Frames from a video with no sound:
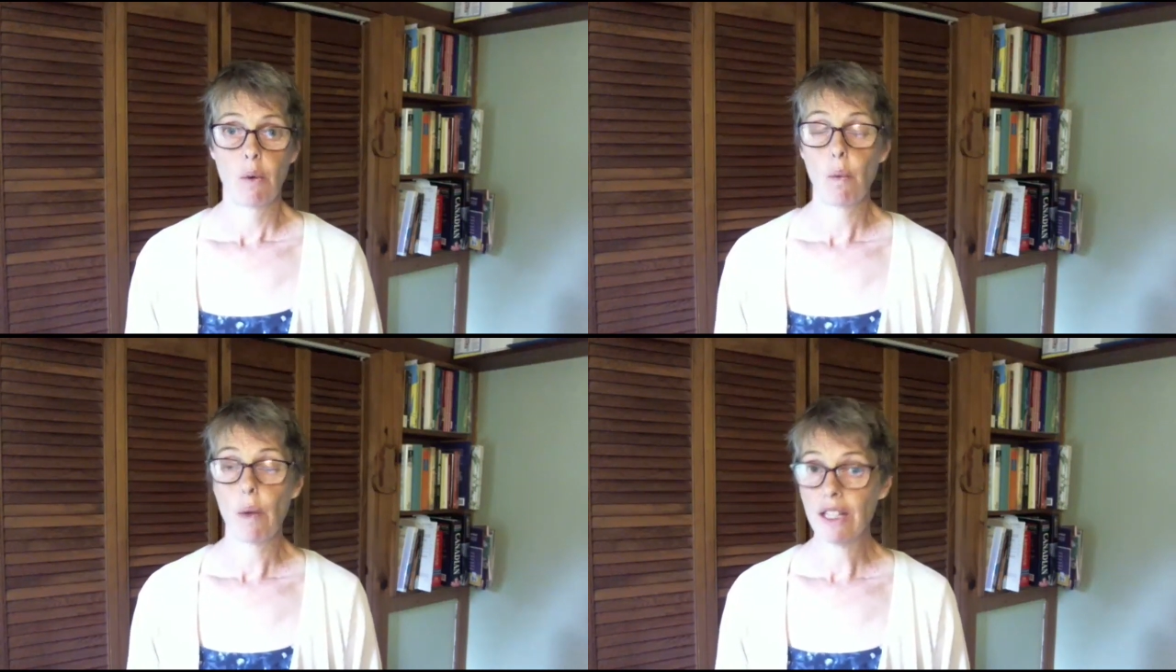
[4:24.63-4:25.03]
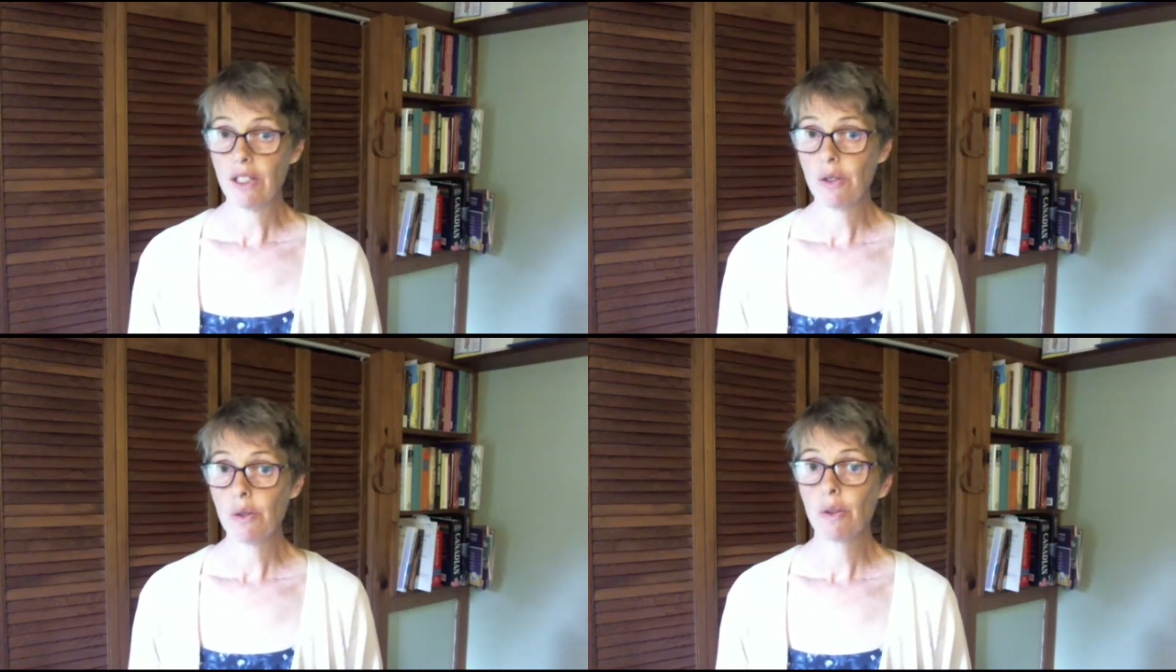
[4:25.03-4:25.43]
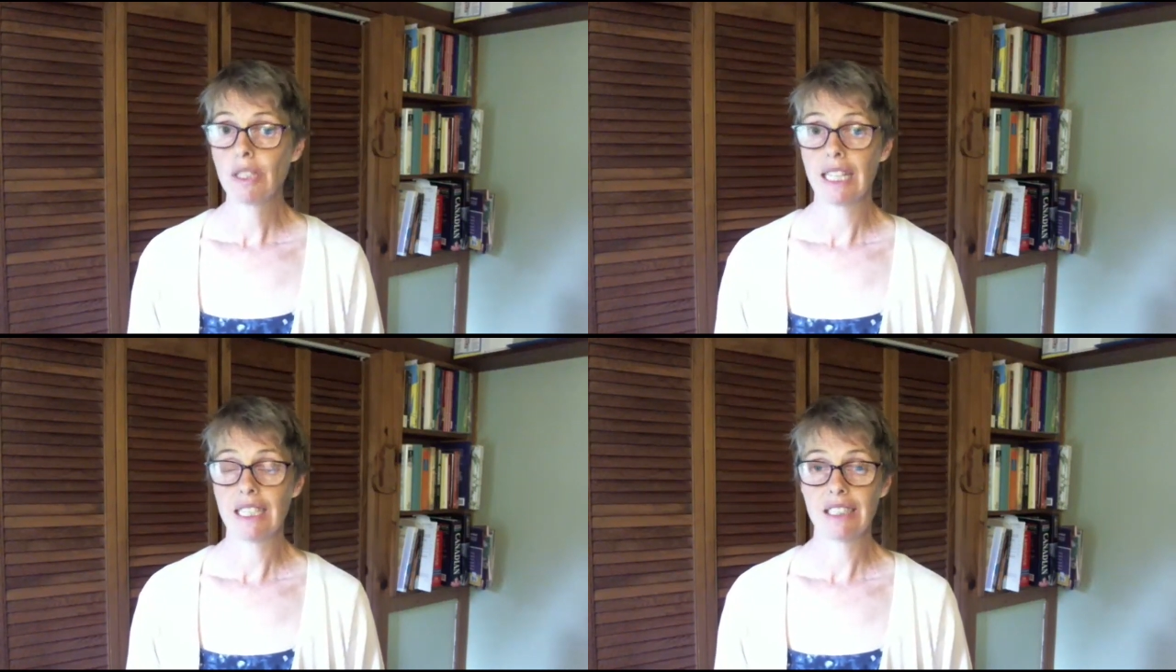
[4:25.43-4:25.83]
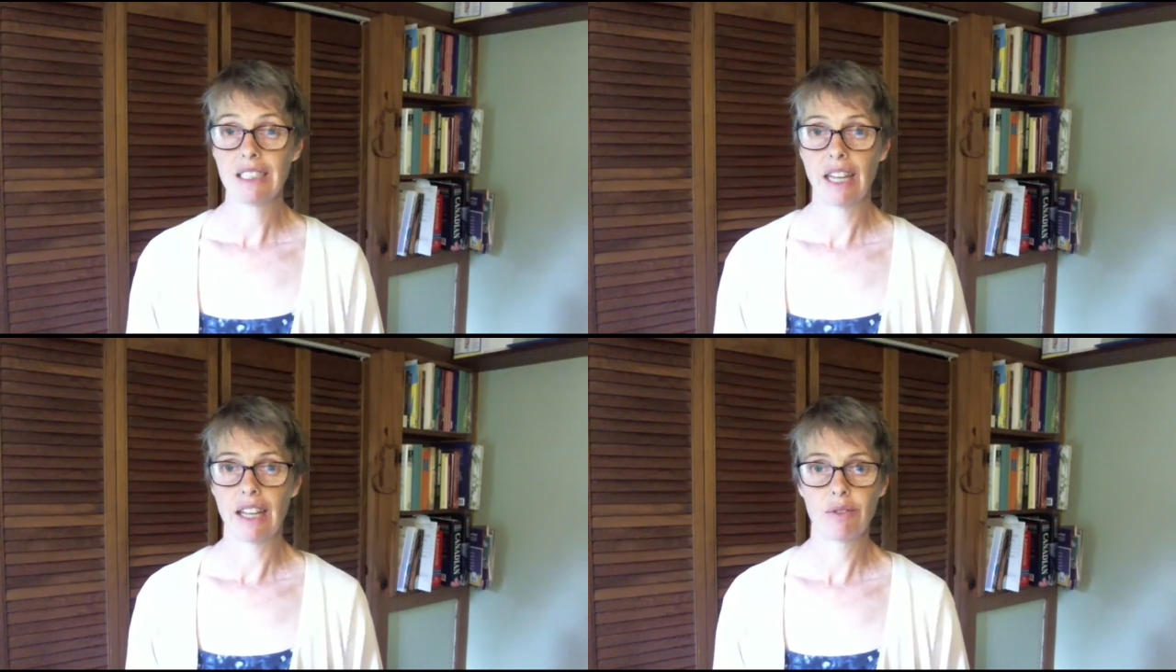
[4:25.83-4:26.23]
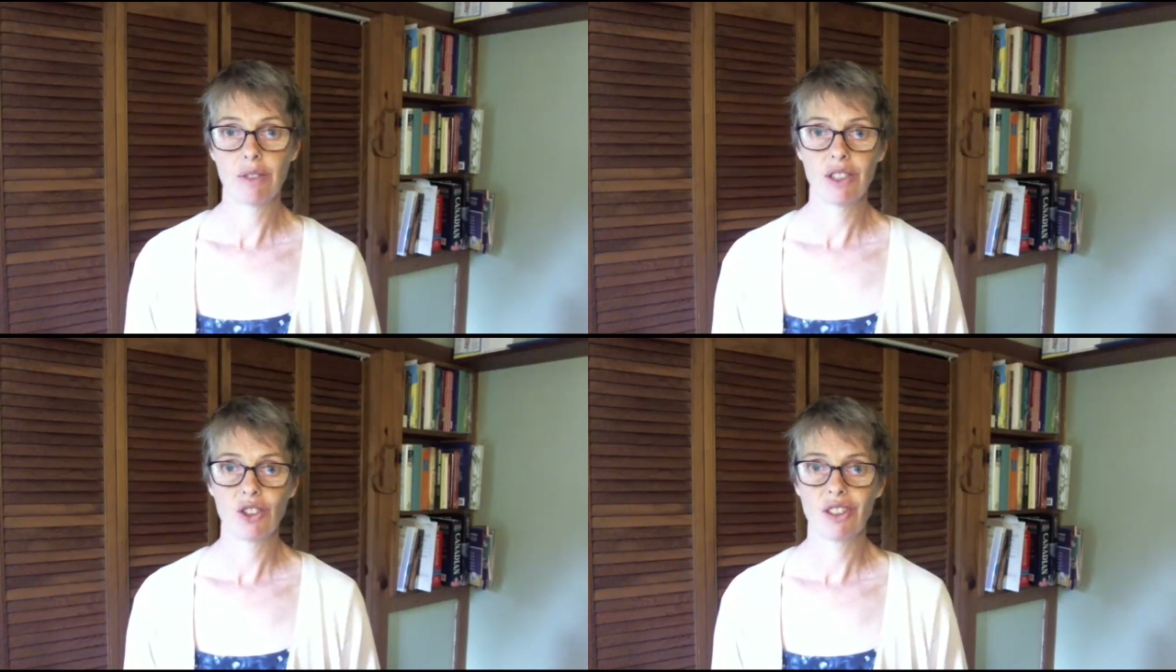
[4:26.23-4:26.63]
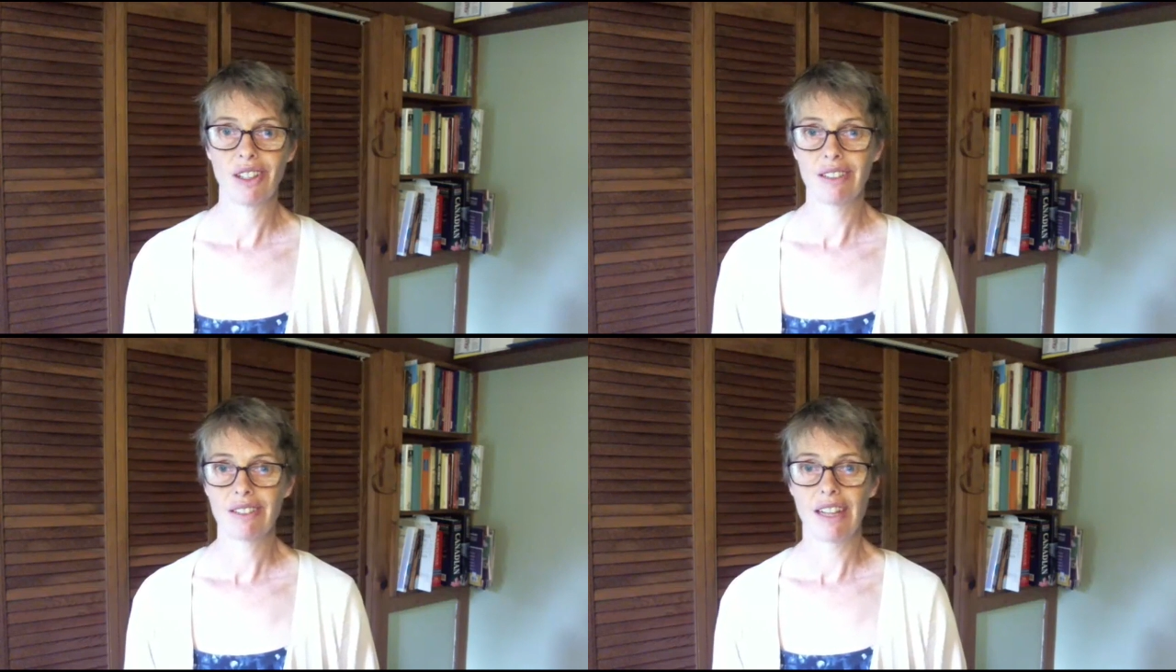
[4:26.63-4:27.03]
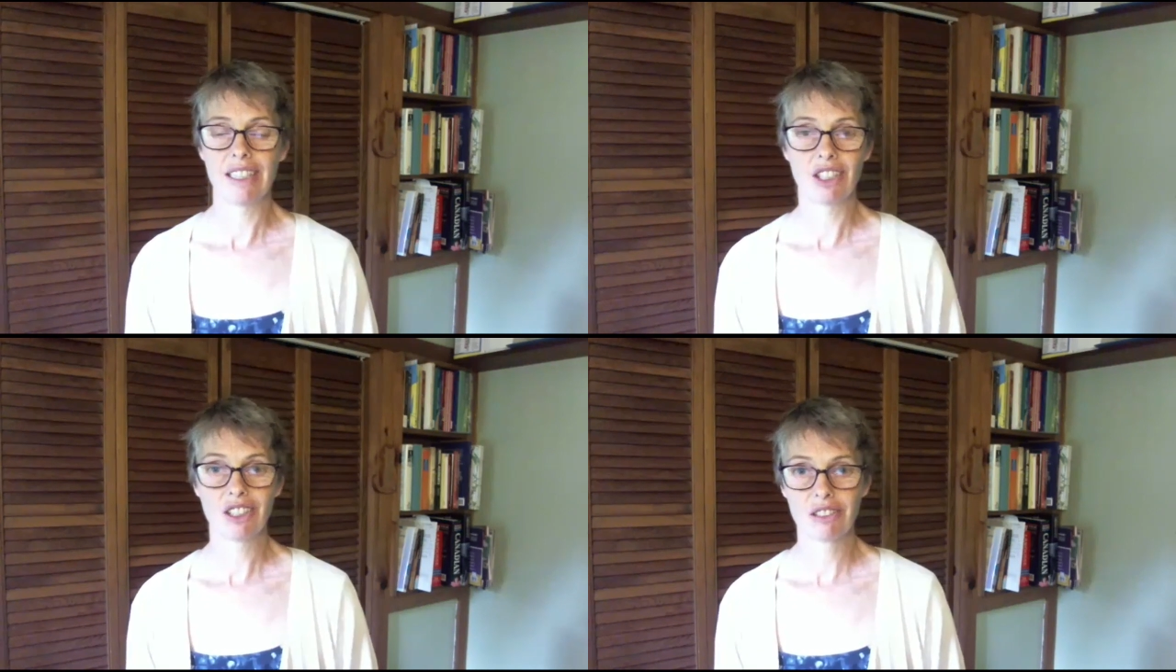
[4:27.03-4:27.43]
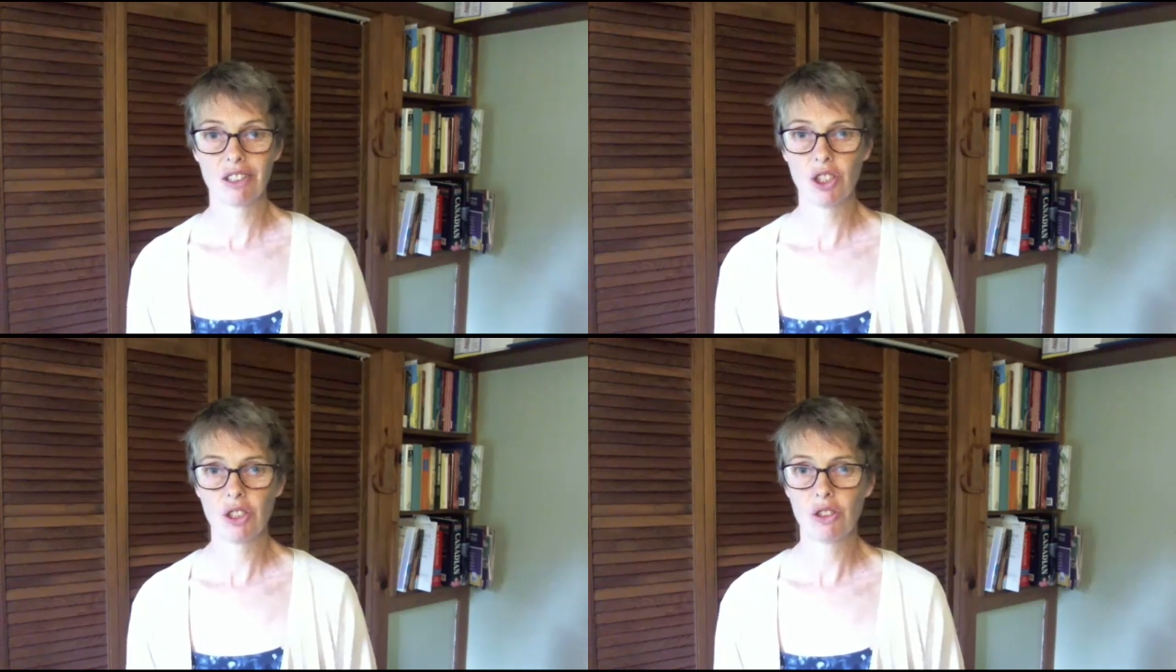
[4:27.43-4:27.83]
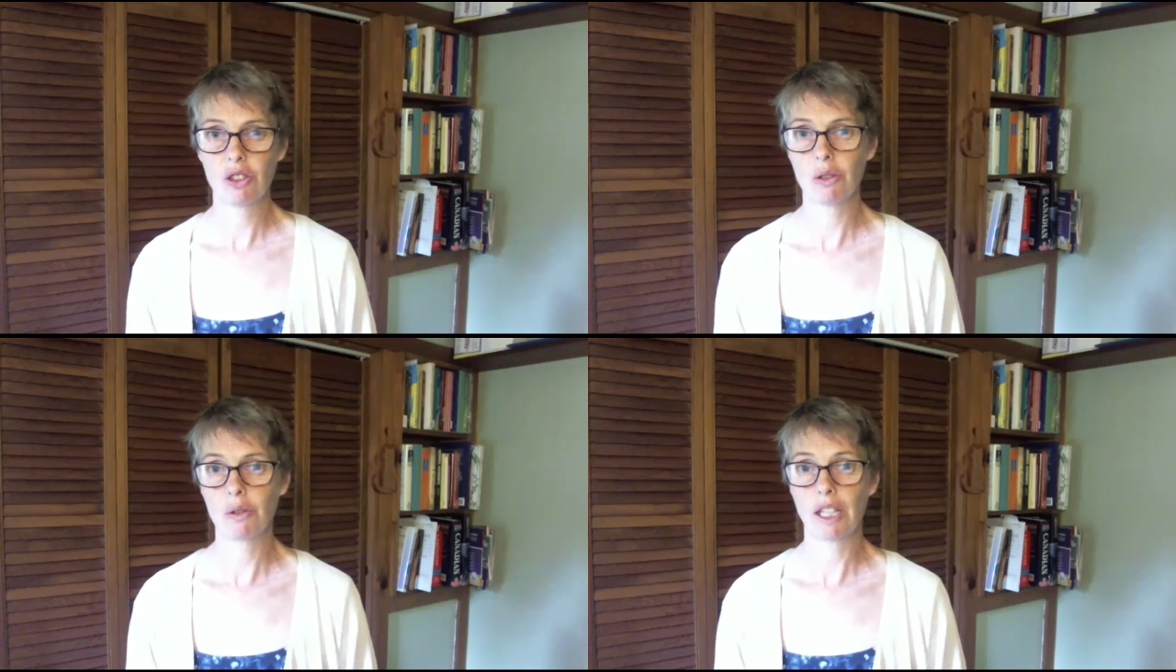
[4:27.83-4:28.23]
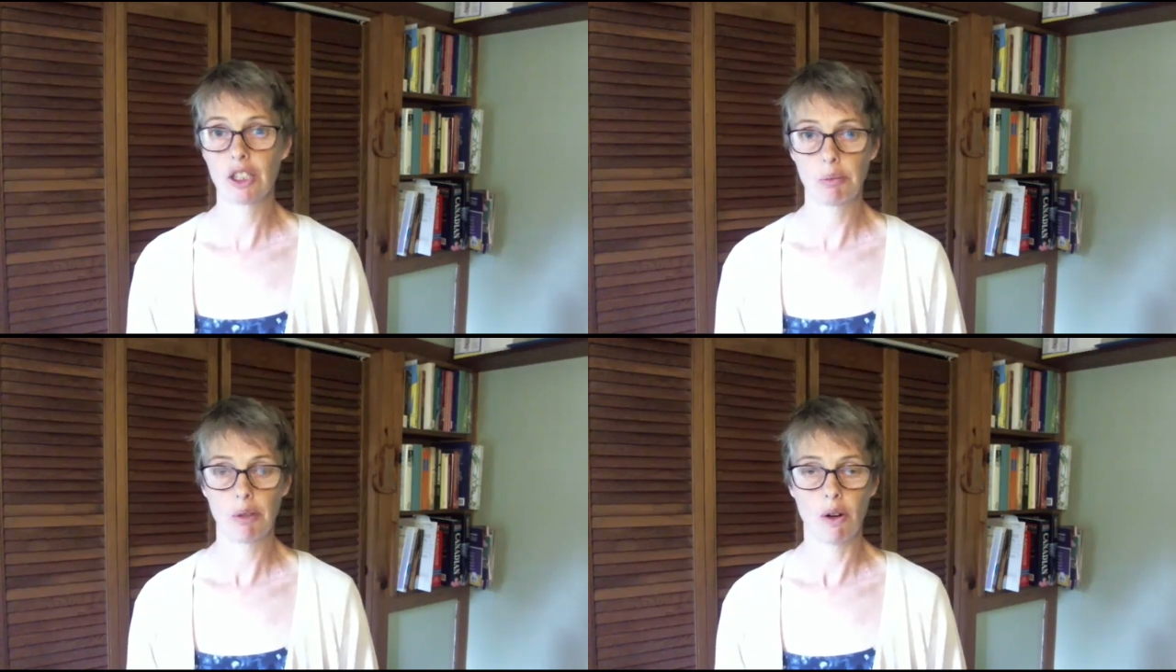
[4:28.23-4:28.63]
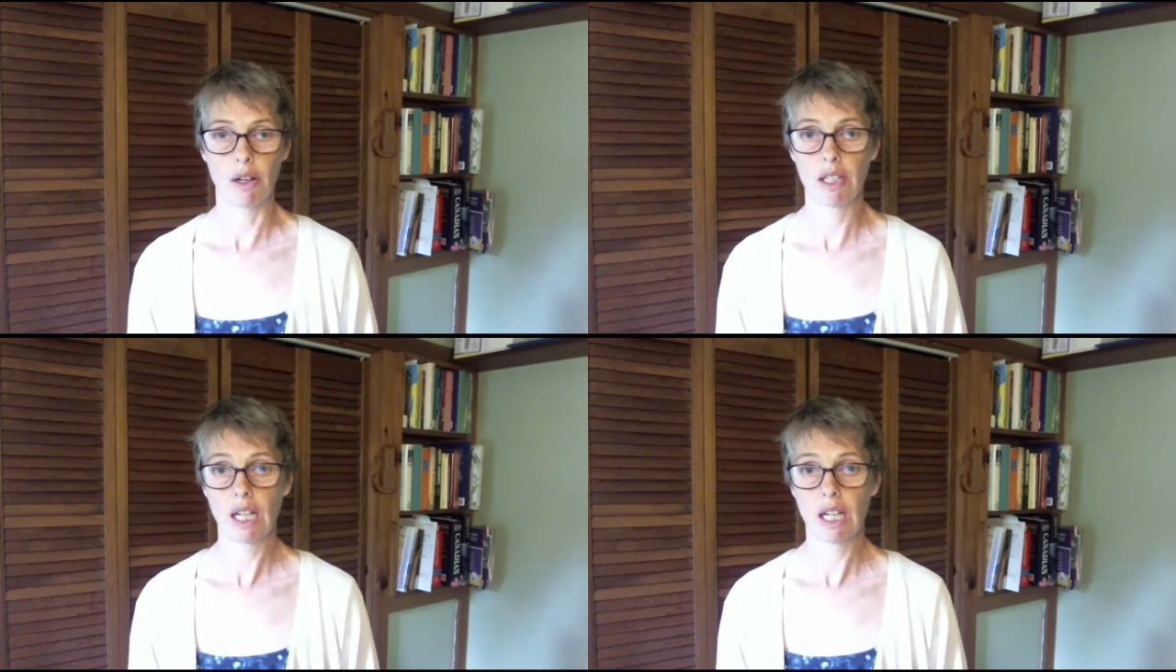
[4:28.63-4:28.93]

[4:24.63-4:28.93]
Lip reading: When you get into Canvas, I encourage you to explore.